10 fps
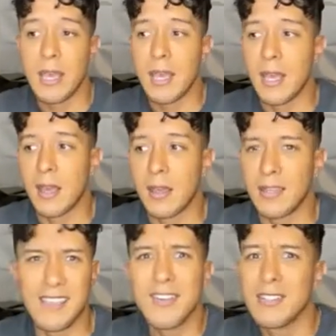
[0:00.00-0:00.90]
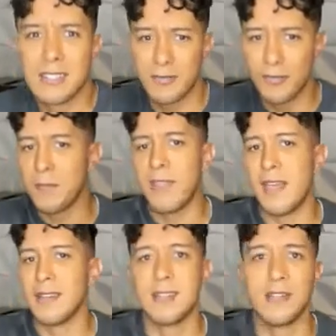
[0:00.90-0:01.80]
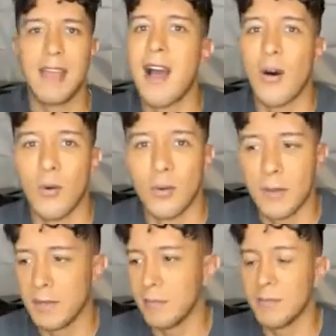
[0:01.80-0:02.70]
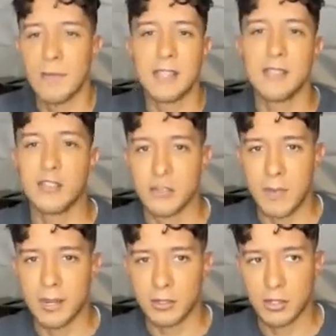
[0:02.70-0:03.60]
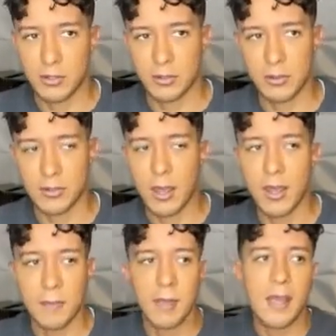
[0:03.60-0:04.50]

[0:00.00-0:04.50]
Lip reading: And even from then till now, I mean, medicine is dramatically changing all the time.